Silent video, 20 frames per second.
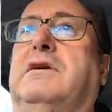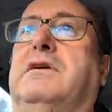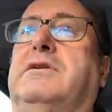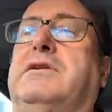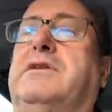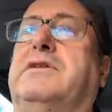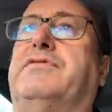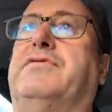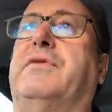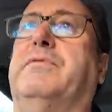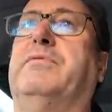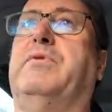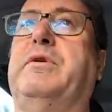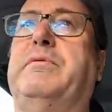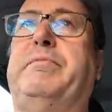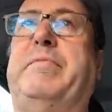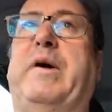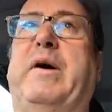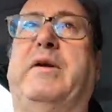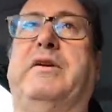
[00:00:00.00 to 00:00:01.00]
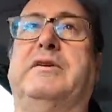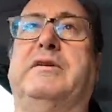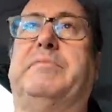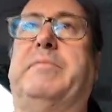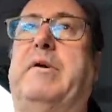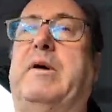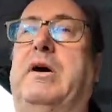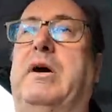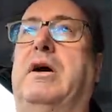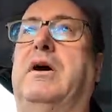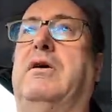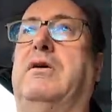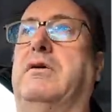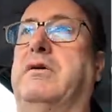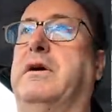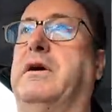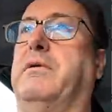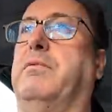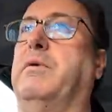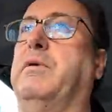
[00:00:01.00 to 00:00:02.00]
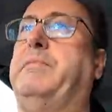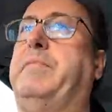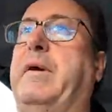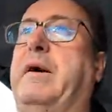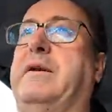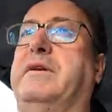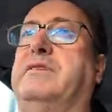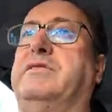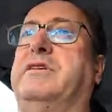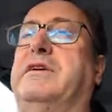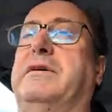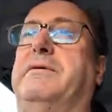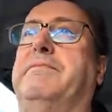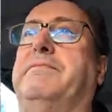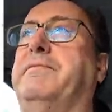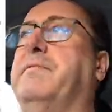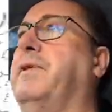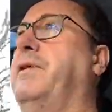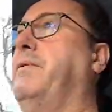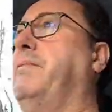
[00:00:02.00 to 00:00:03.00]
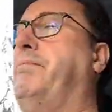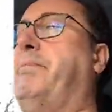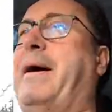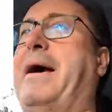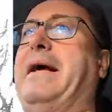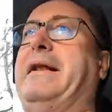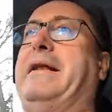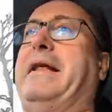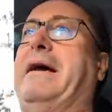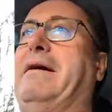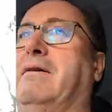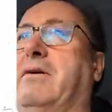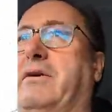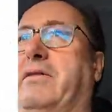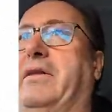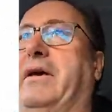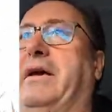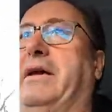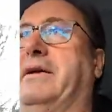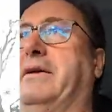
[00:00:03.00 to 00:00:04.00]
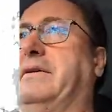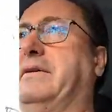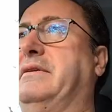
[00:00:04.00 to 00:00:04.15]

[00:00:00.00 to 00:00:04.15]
just from wood burners. But oh no, wood burners are bad now, aren't they?